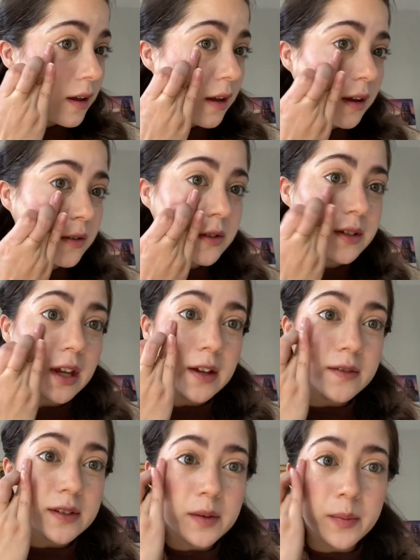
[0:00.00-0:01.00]
and just
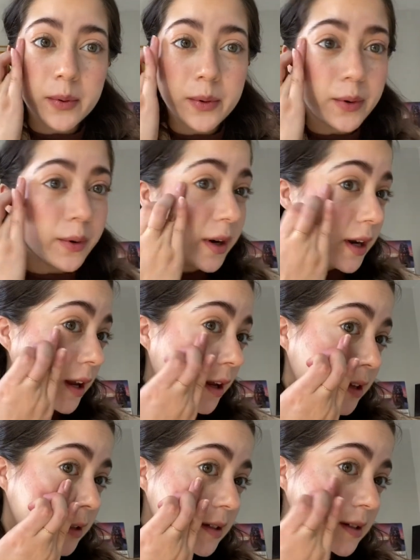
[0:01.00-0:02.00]
gives the
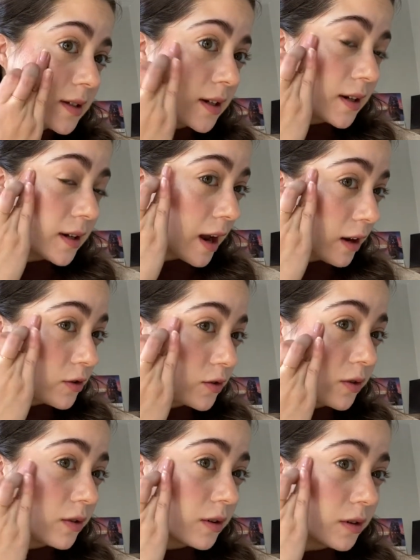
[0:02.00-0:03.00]
prettiest
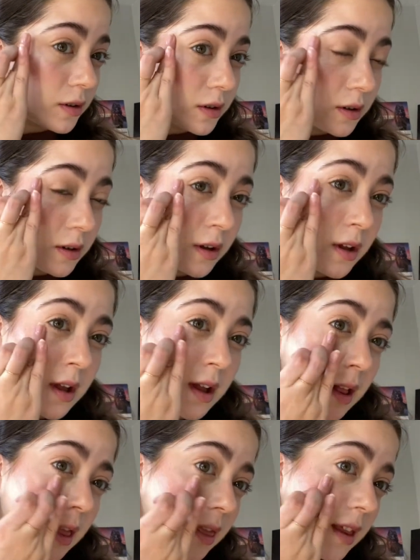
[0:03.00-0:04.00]
natural
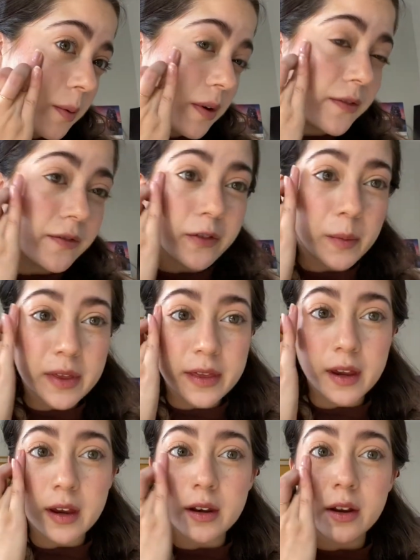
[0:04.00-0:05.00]
lit with from
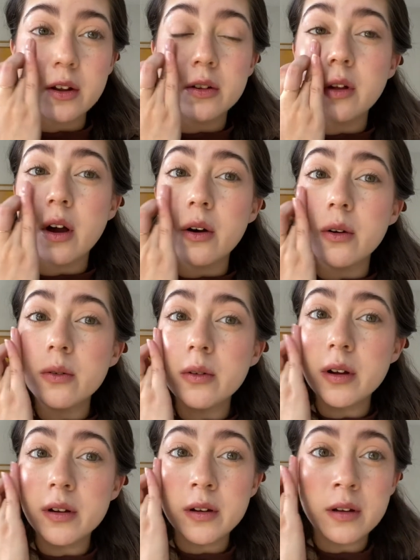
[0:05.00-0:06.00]
within
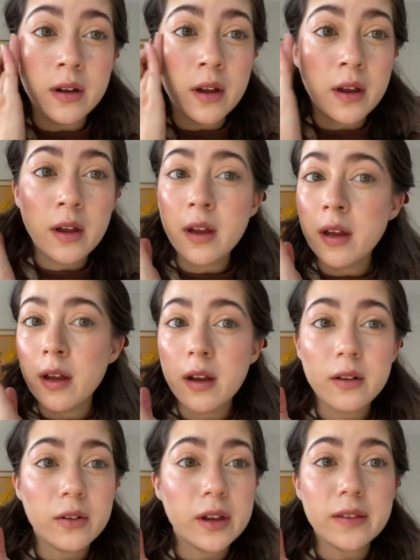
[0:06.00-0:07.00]
glow.
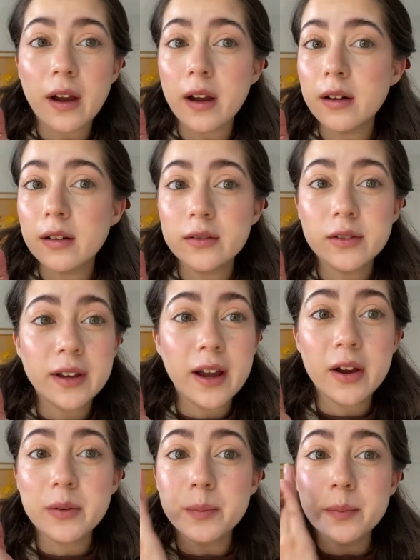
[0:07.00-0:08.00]
Look at that. Look at
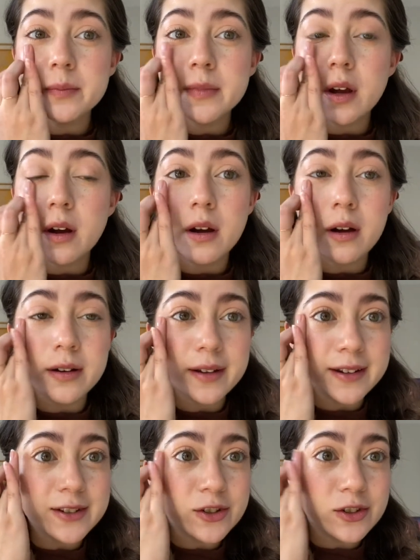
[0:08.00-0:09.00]
how,
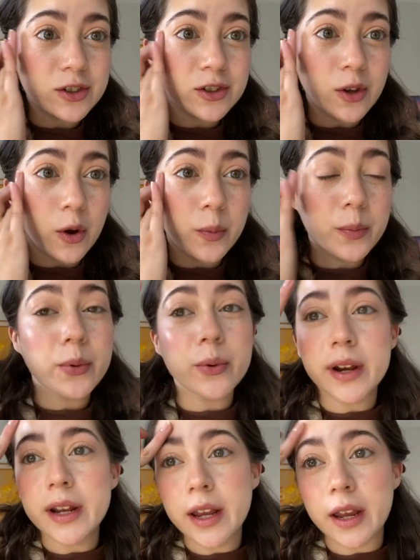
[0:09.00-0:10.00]
it's just so
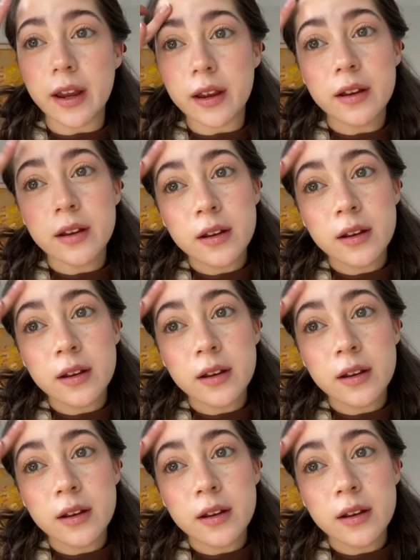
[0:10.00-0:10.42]
pretty.